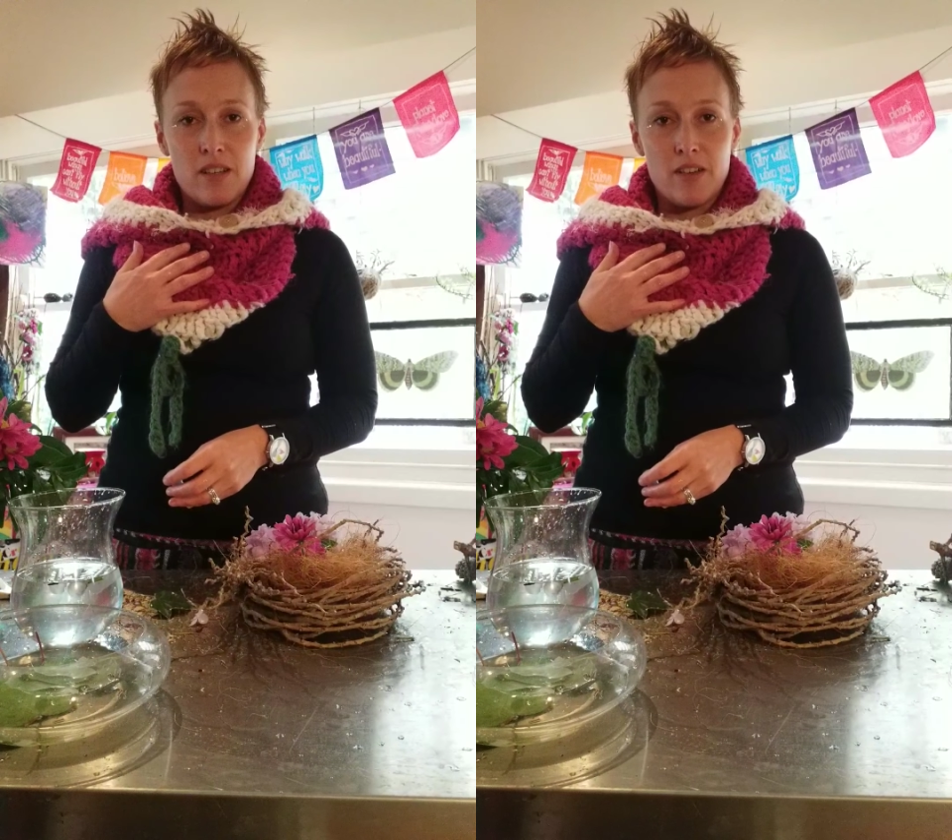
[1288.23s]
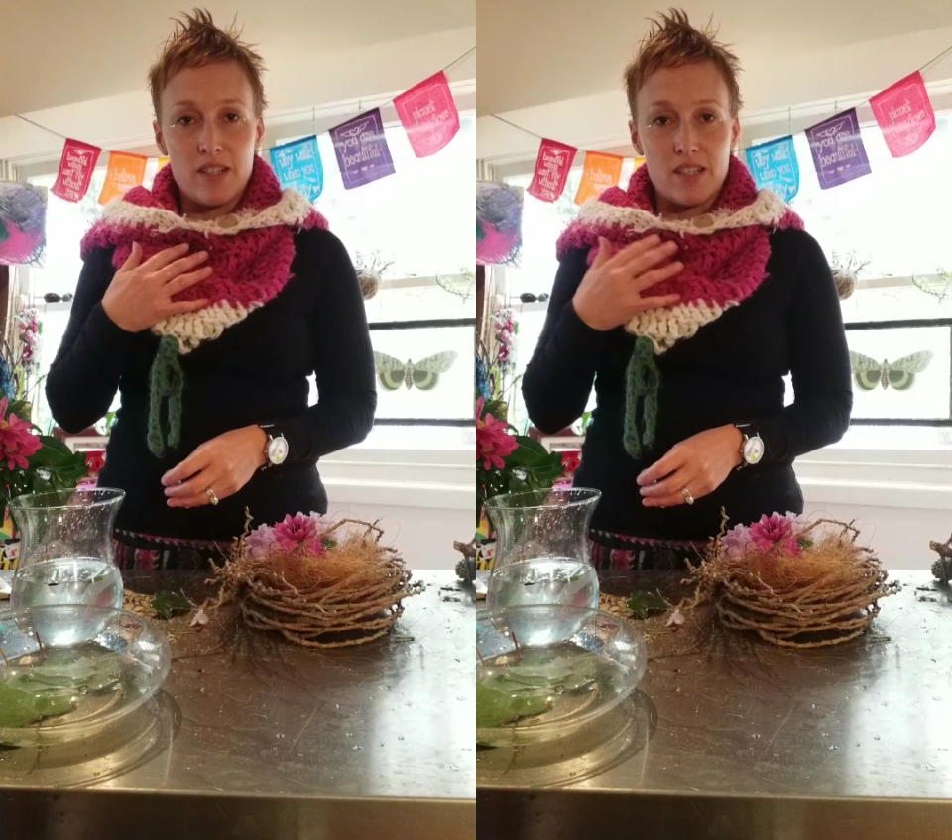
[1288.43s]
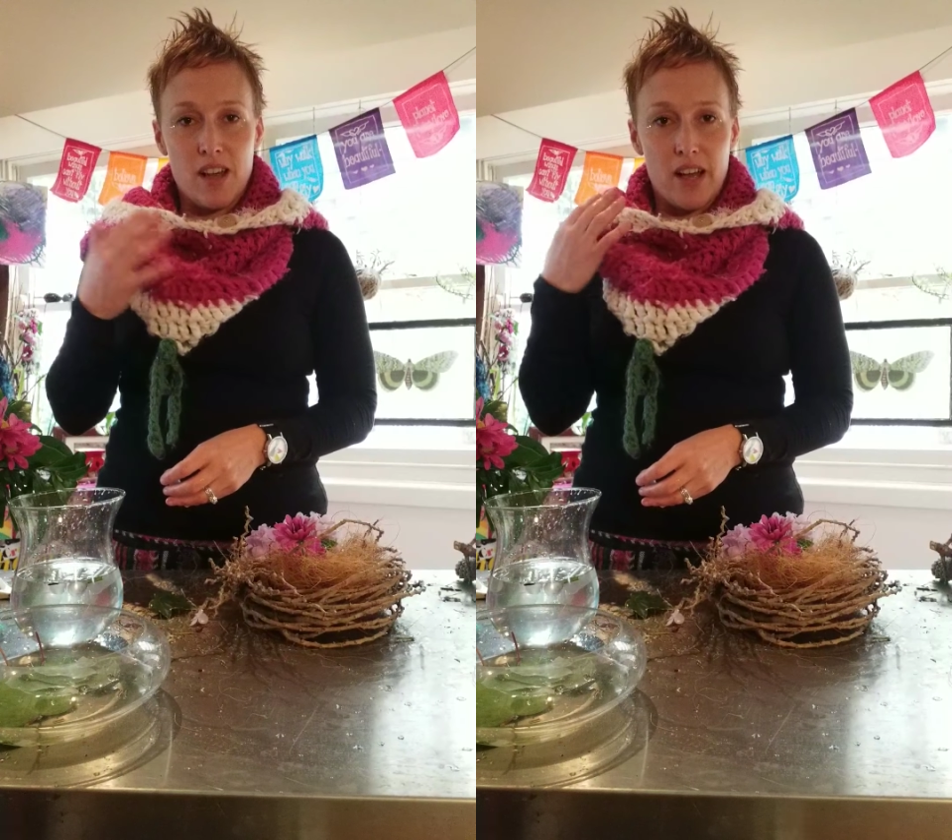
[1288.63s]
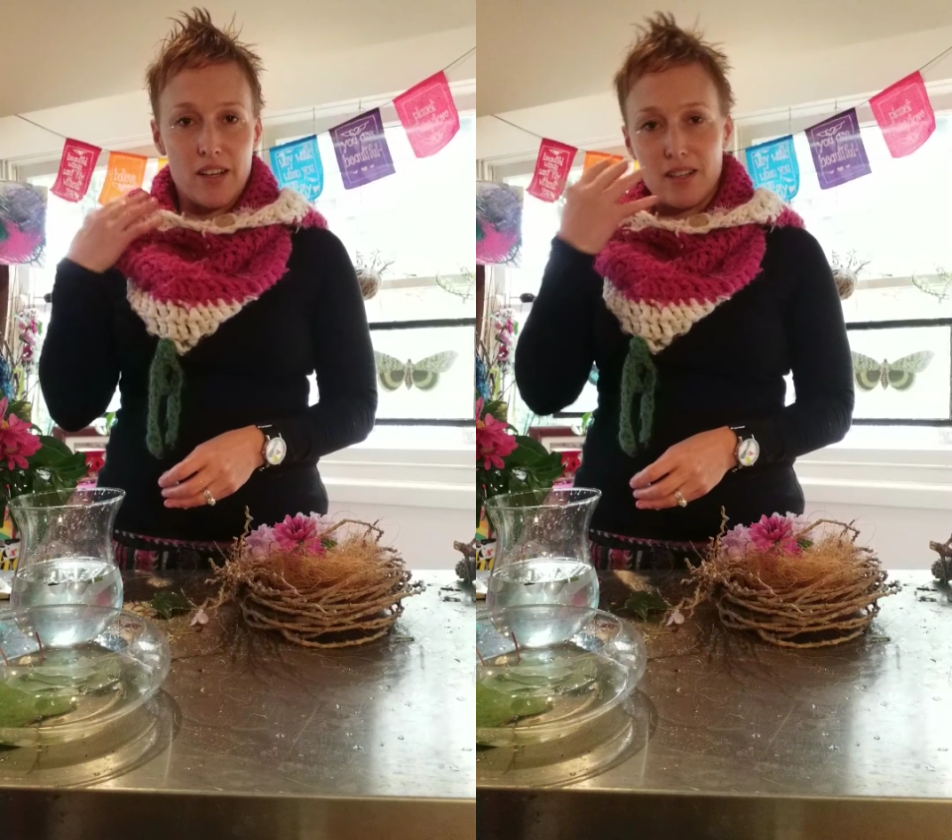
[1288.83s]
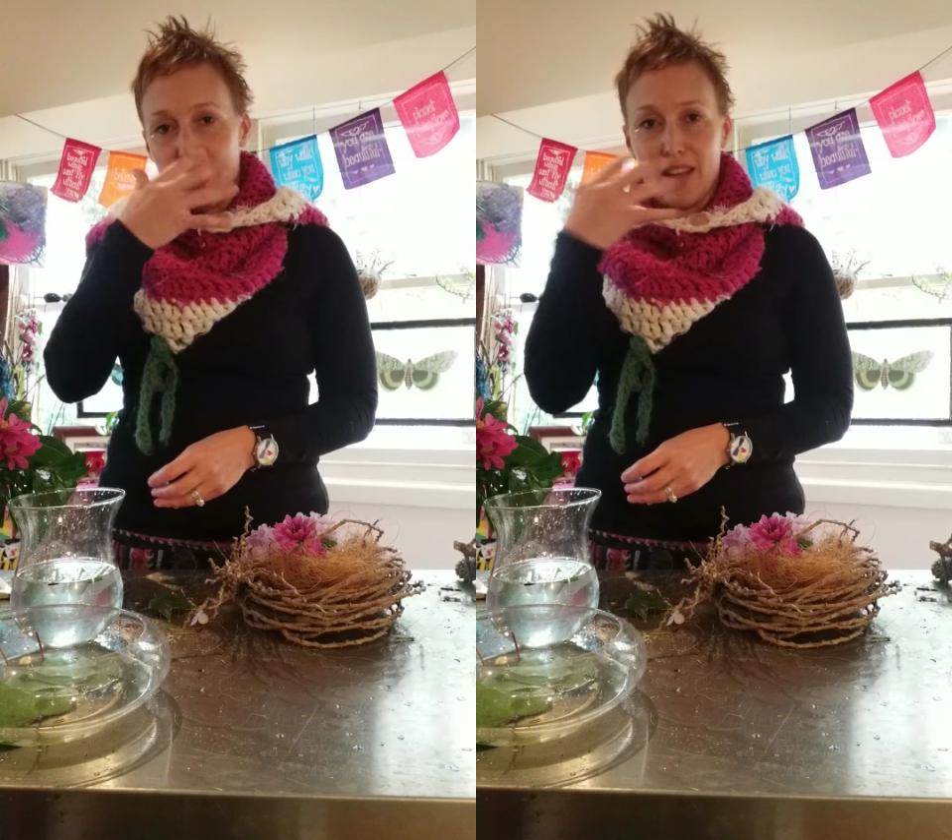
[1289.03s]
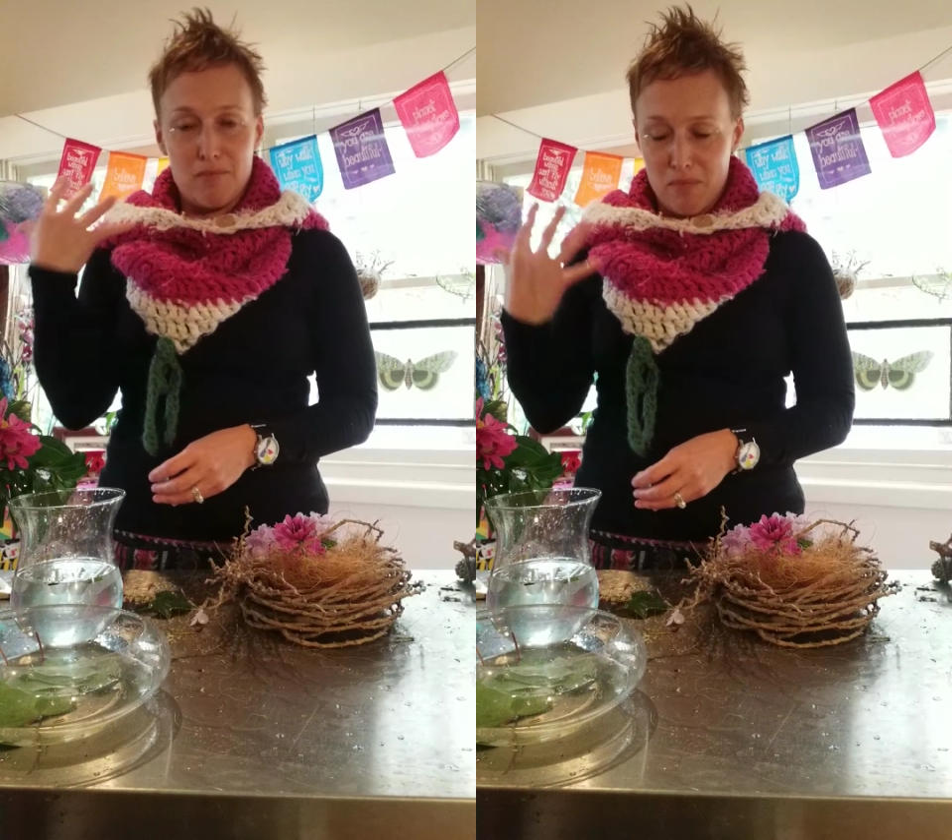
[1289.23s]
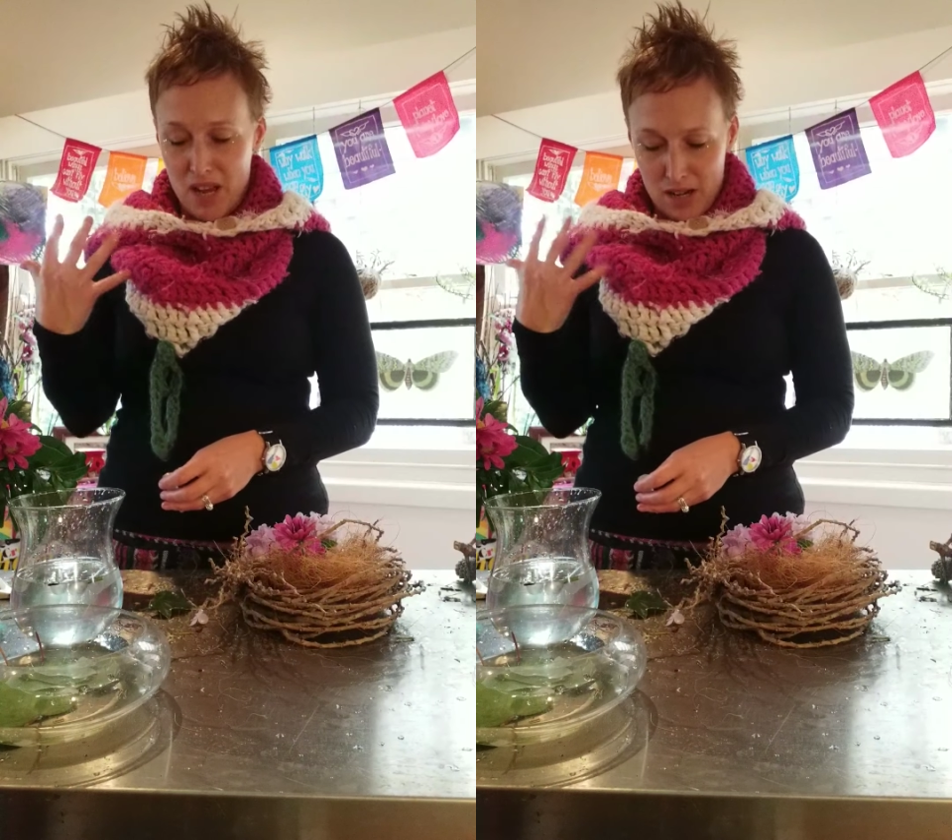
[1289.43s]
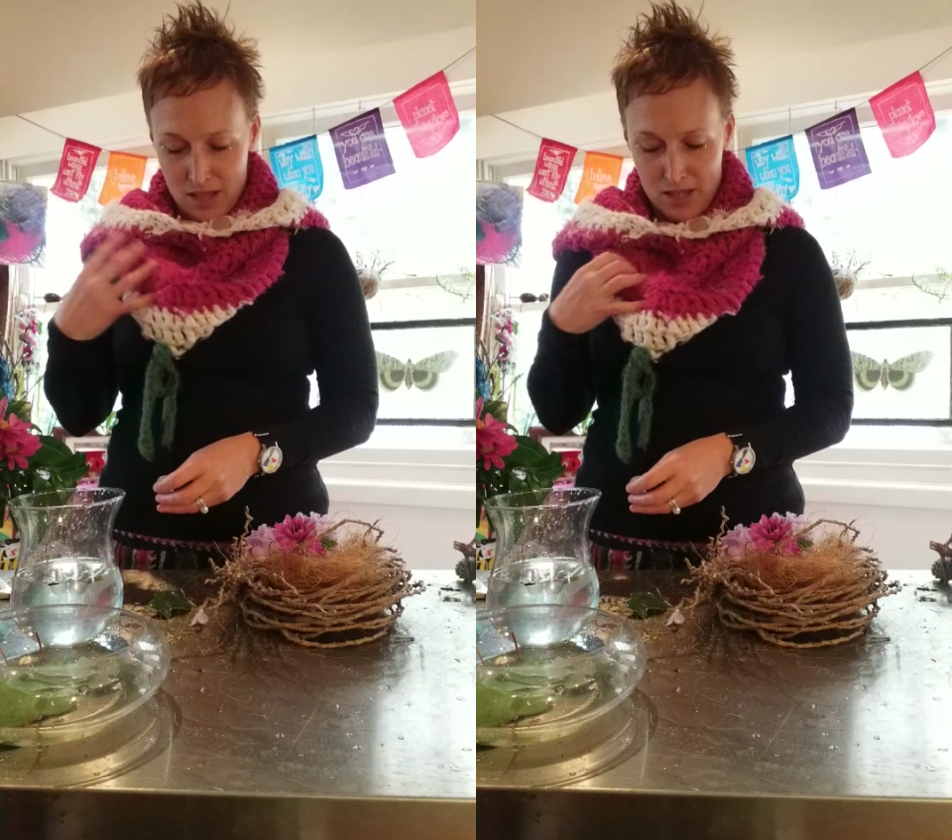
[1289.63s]
designed and
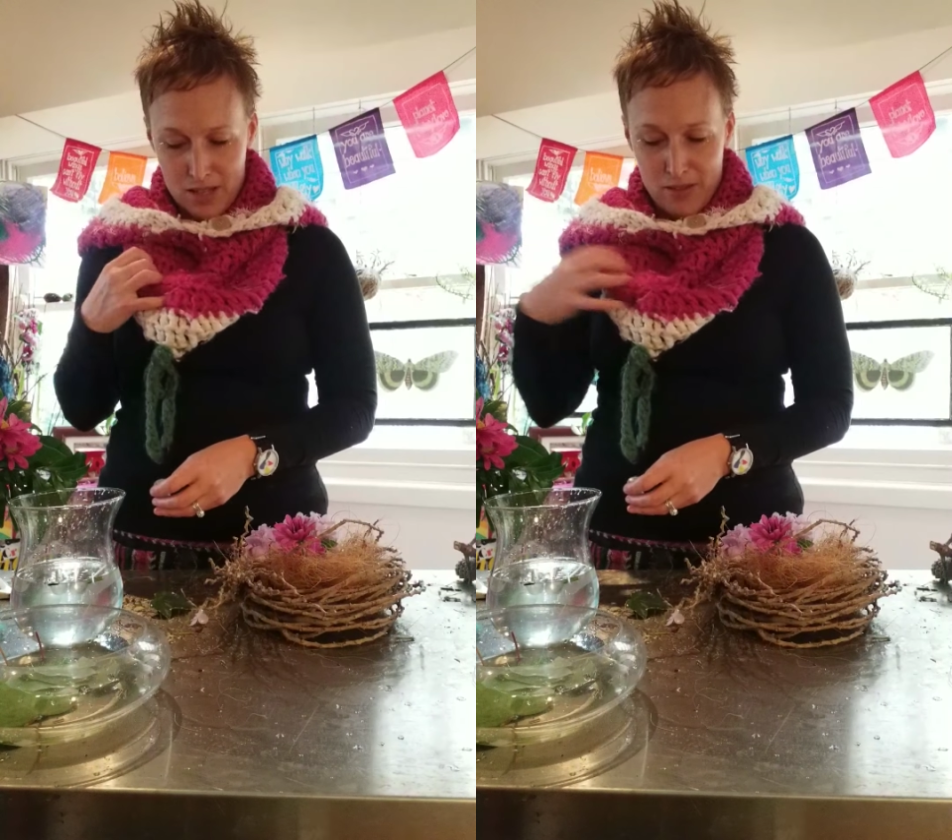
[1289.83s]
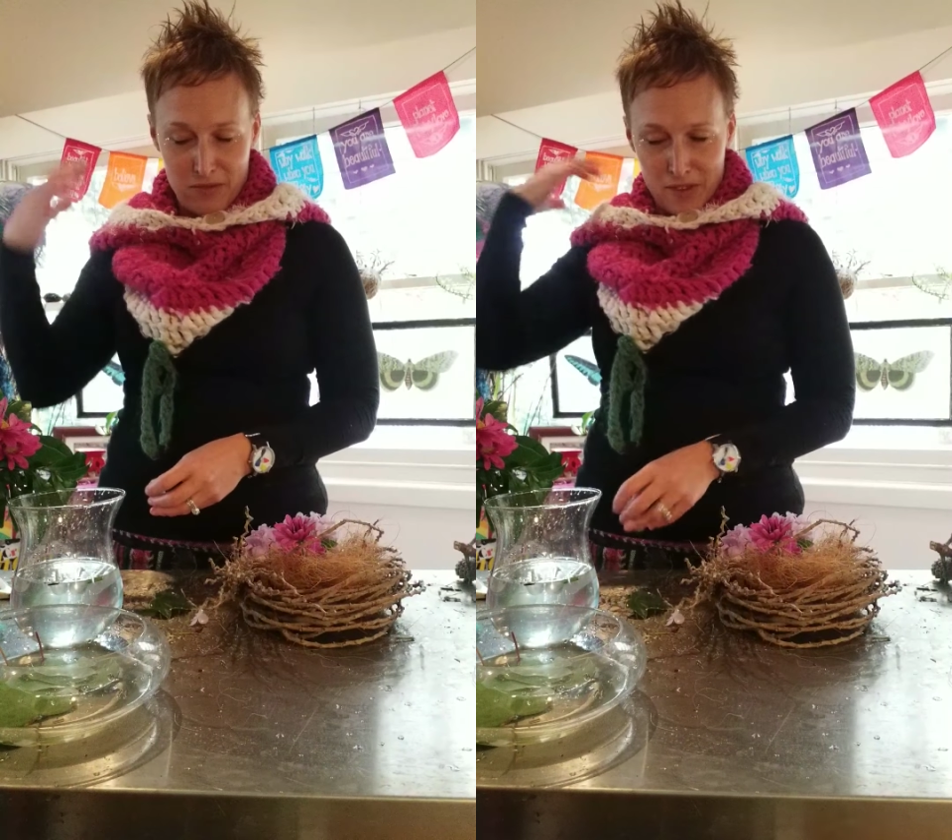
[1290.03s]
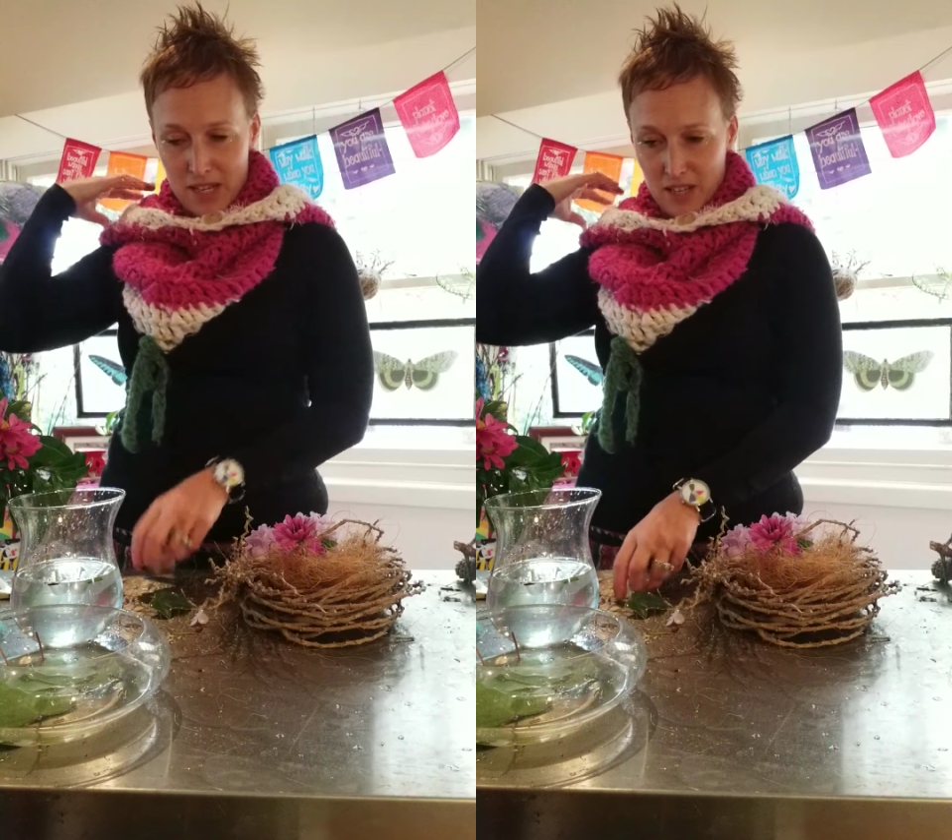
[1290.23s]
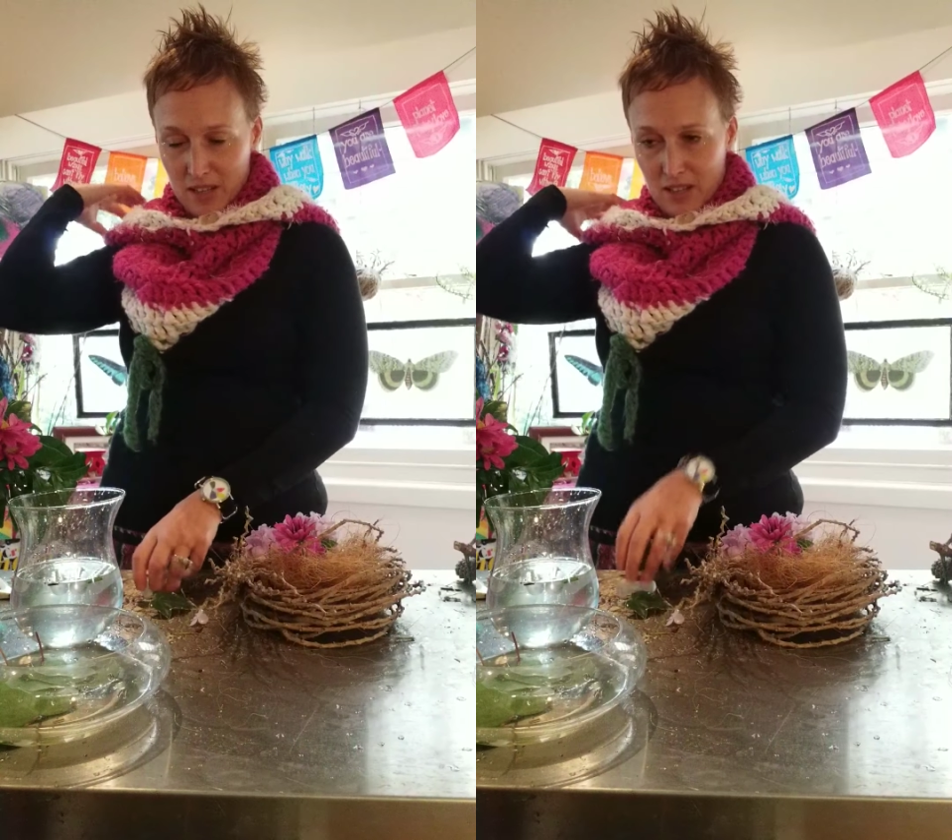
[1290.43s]
made this fantastic